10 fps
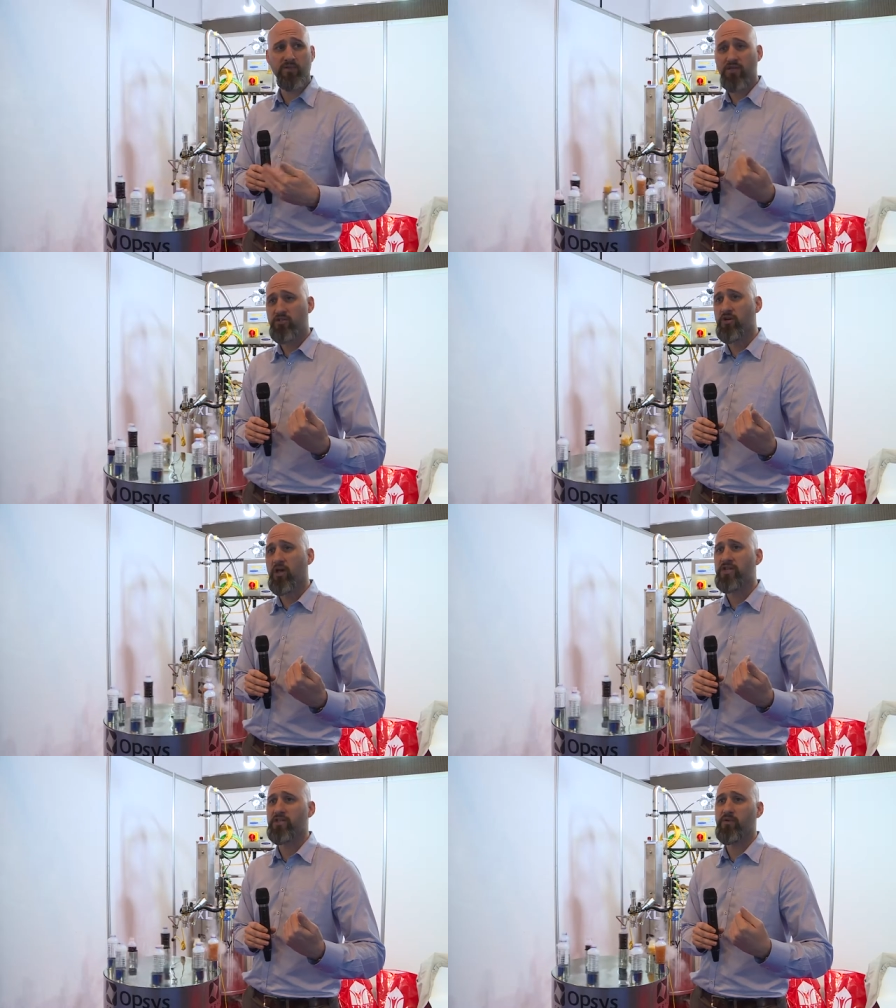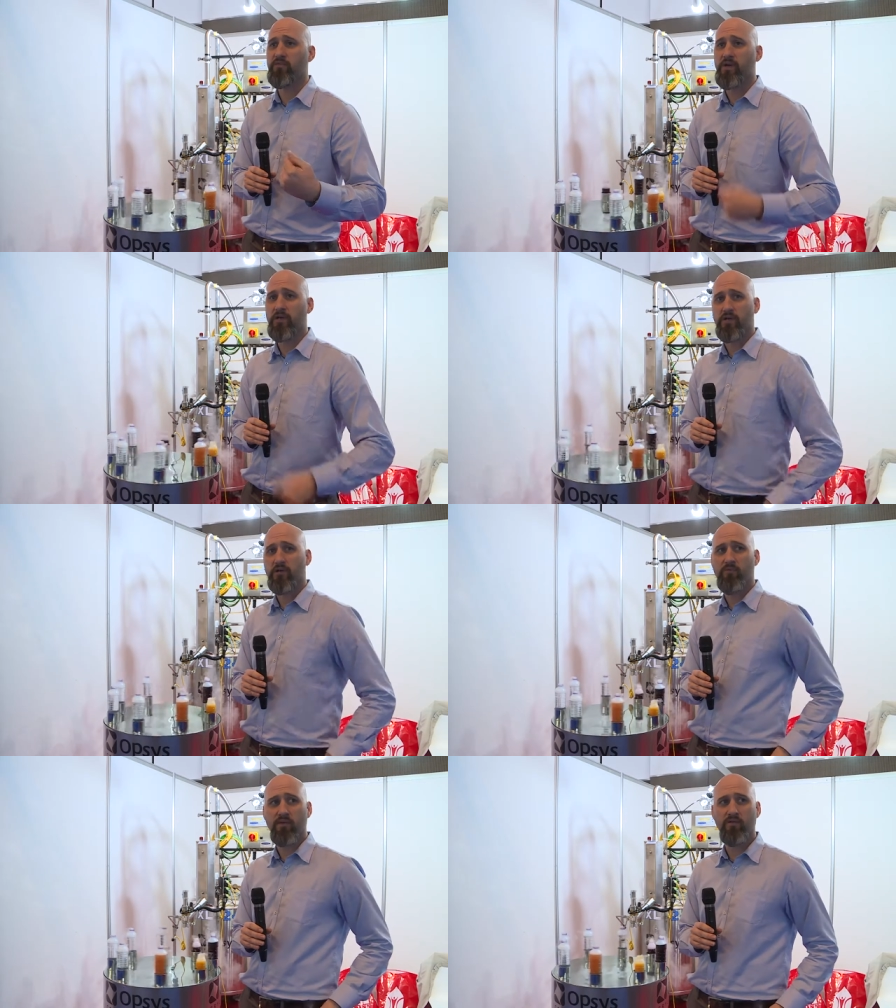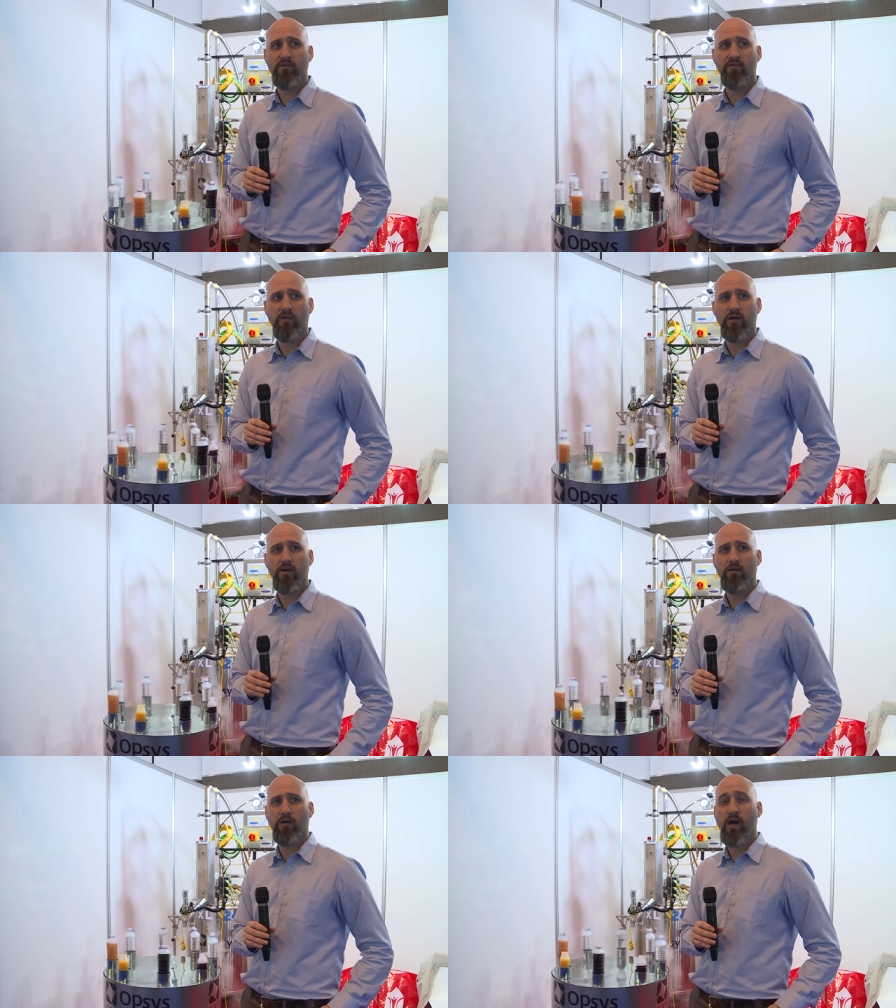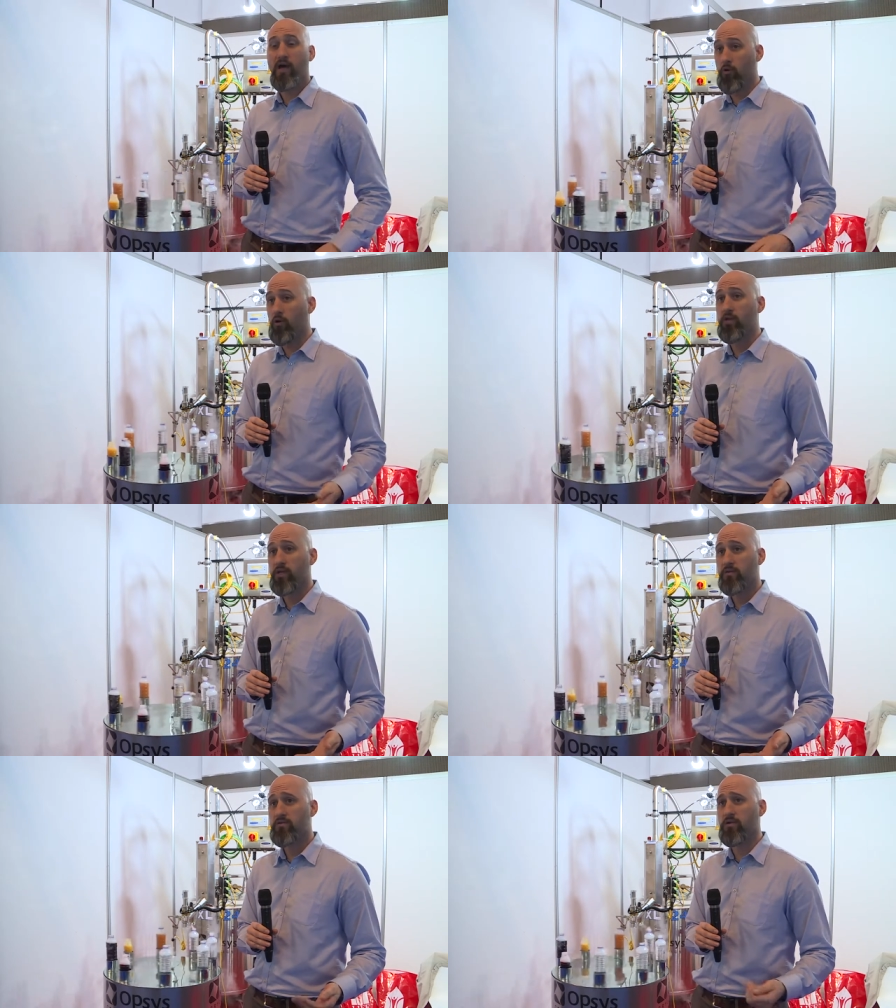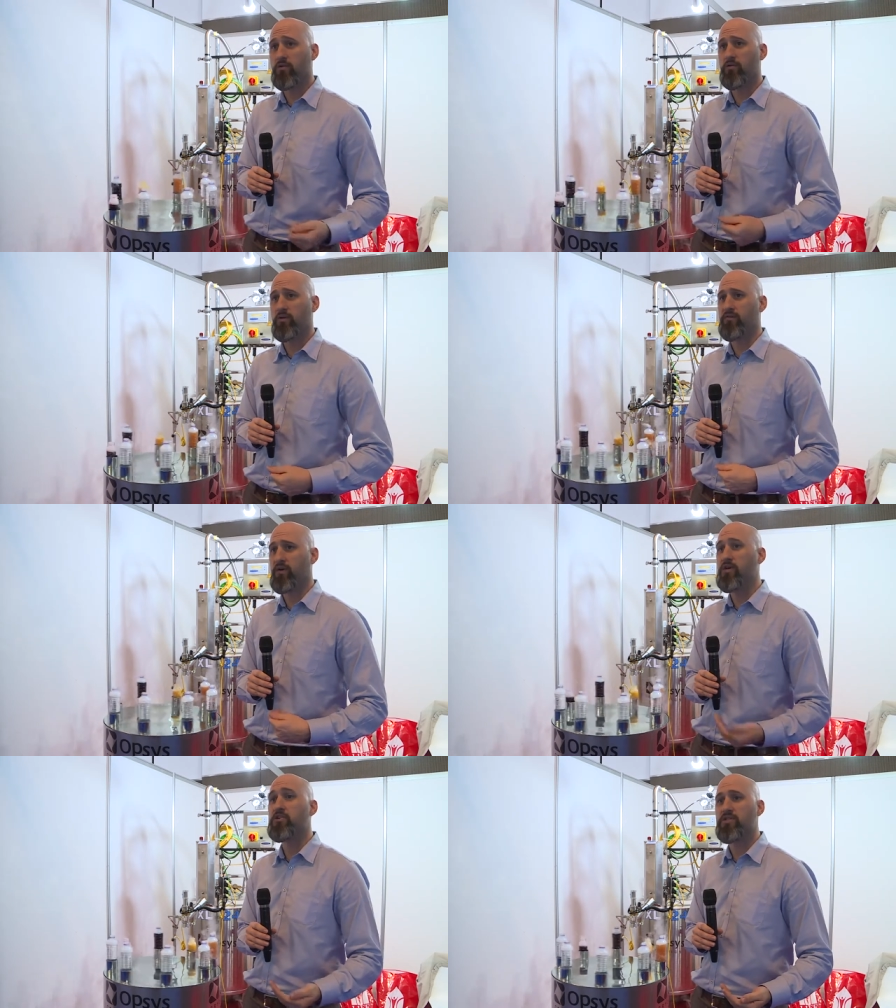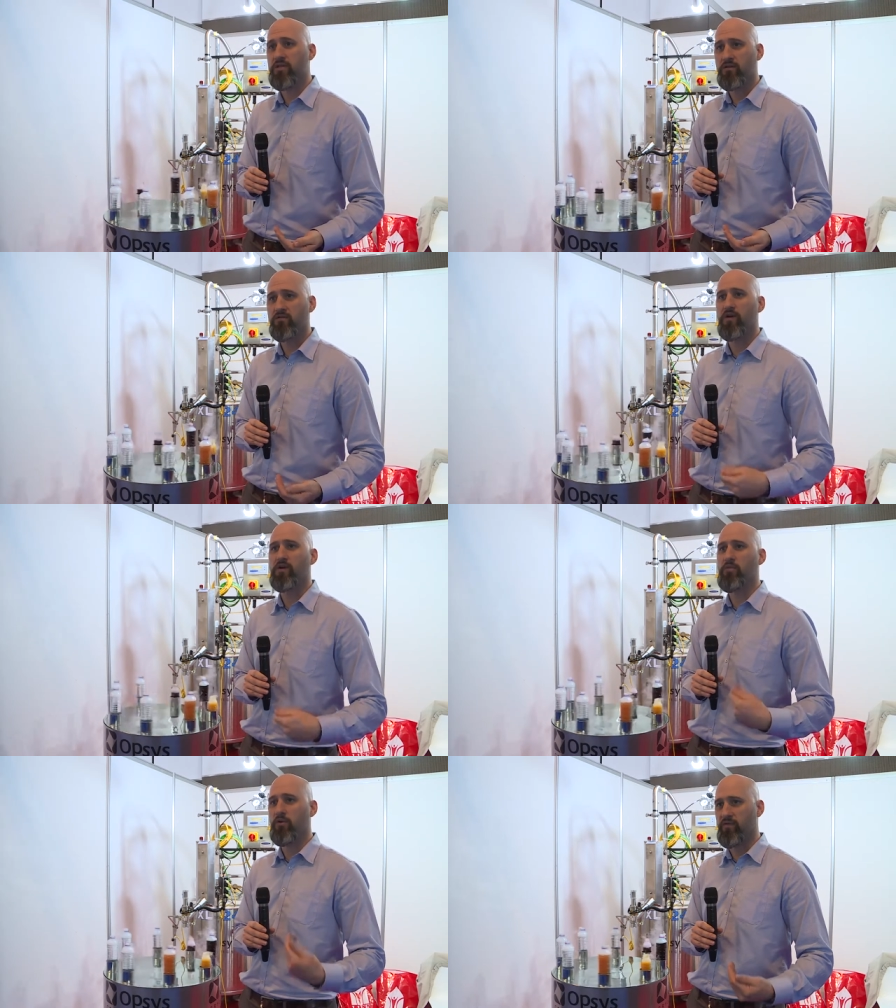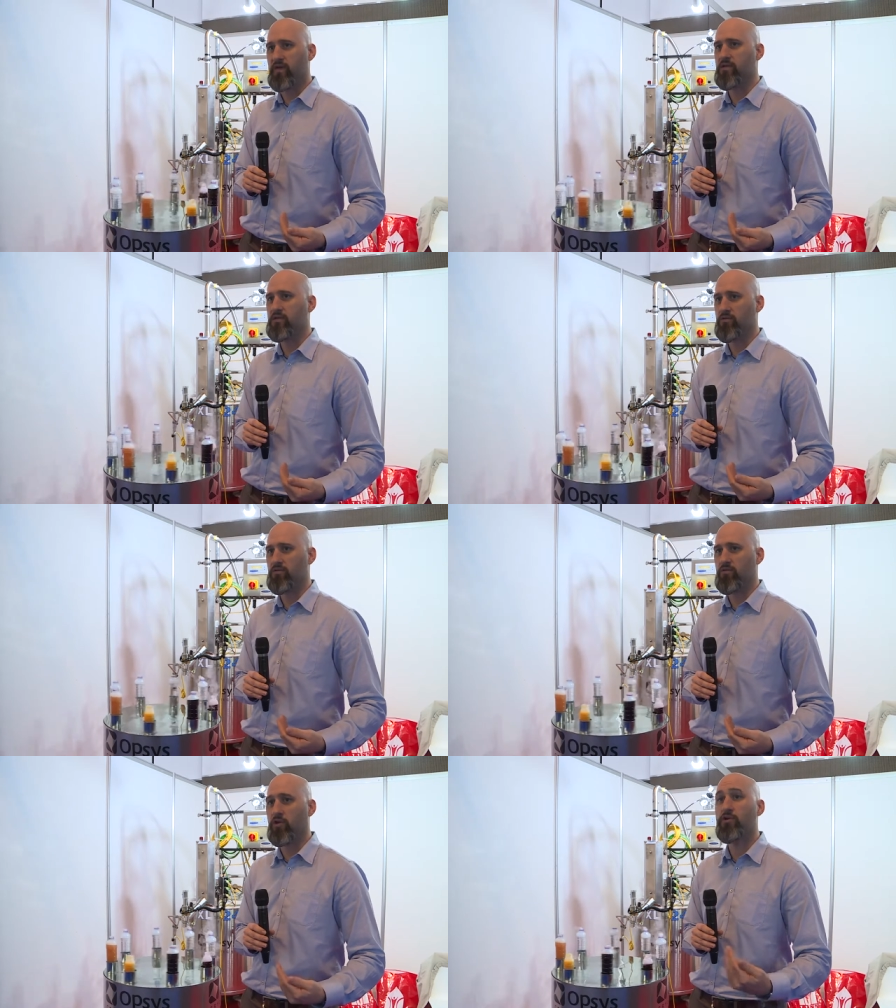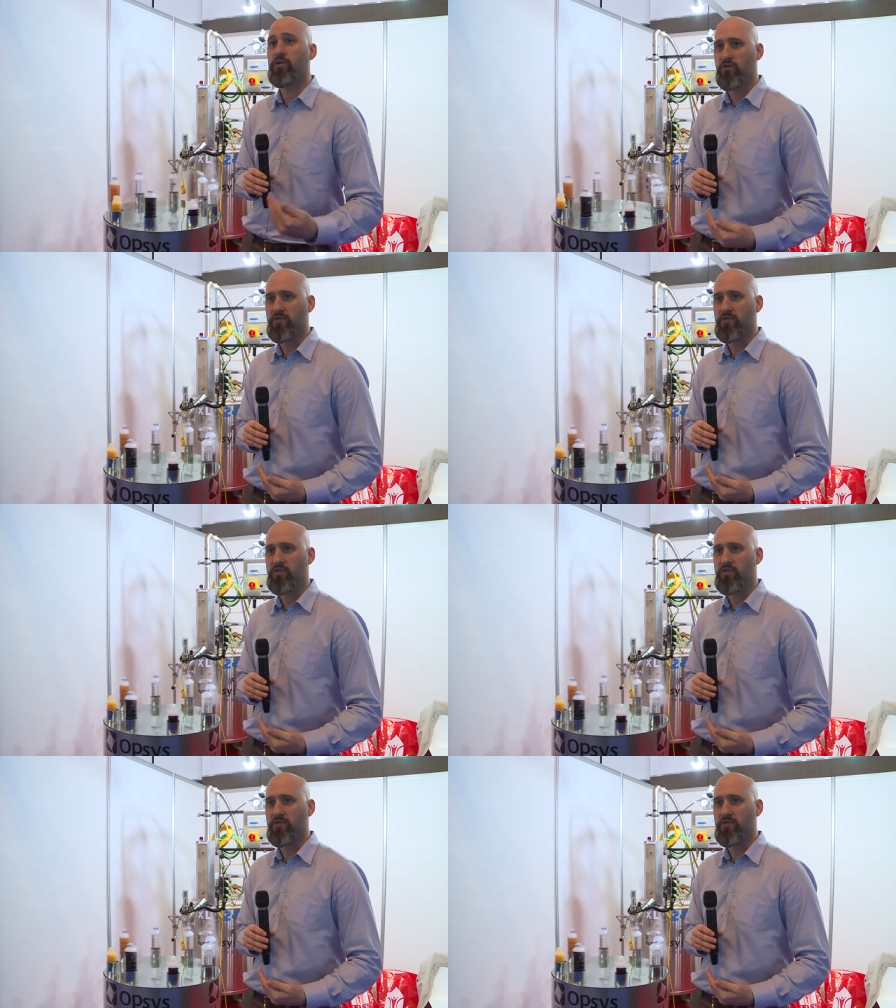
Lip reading: potential clients that we've met here have been a high quality, so they're very interested and very motivated to learn the new